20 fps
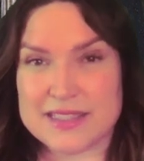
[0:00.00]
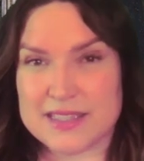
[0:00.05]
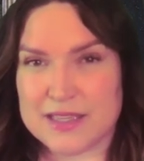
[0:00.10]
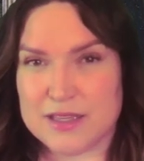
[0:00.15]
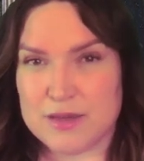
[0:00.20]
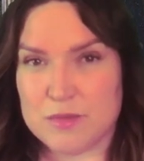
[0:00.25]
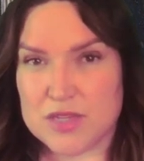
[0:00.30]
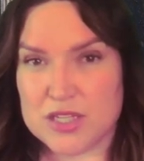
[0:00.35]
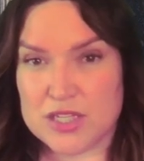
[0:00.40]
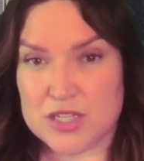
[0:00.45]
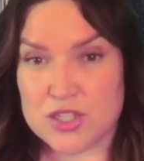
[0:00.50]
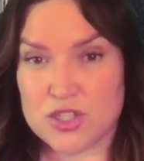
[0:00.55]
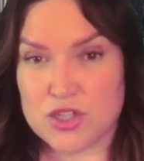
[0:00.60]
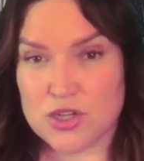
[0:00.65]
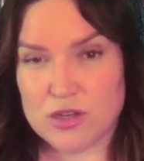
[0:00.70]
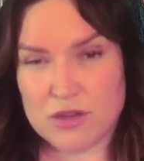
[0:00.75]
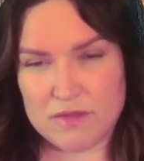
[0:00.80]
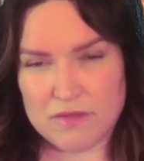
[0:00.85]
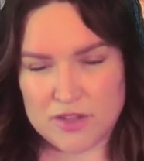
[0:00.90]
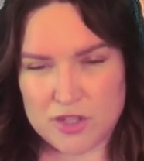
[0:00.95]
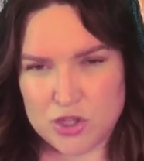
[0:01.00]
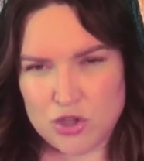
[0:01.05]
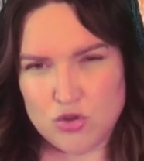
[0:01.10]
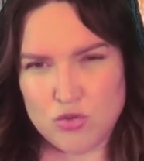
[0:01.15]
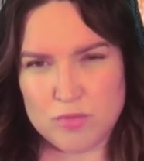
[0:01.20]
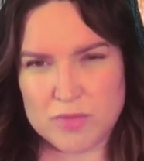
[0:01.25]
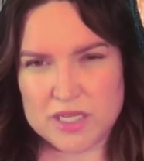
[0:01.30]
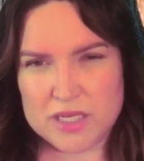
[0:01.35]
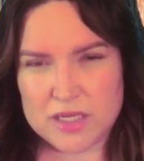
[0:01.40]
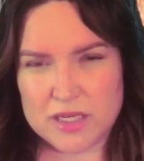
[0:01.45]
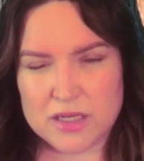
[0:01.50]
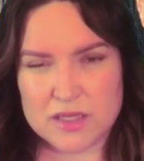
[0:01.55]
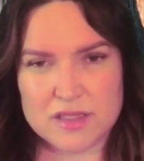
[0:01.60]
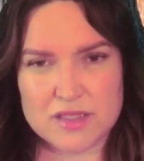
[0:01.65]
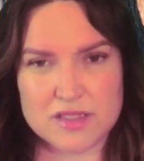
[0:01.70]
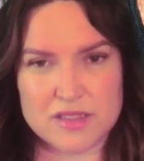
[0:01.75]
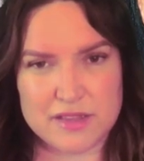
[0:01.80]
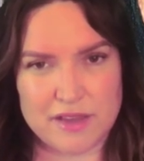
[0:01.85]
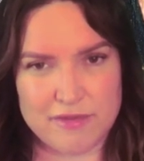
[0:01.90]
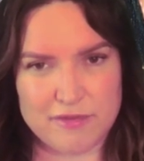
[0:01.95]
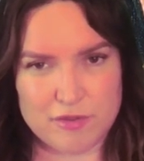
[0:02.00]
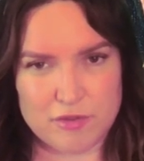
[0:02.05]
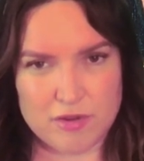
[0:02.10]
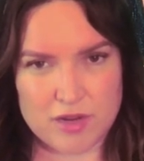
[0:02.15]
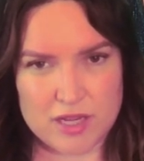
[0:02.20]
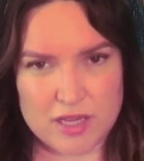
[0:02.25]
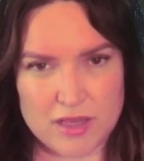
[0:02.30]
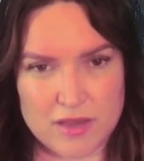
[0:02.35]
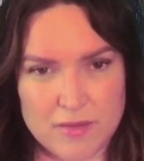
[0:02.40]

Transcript: image of human suffering.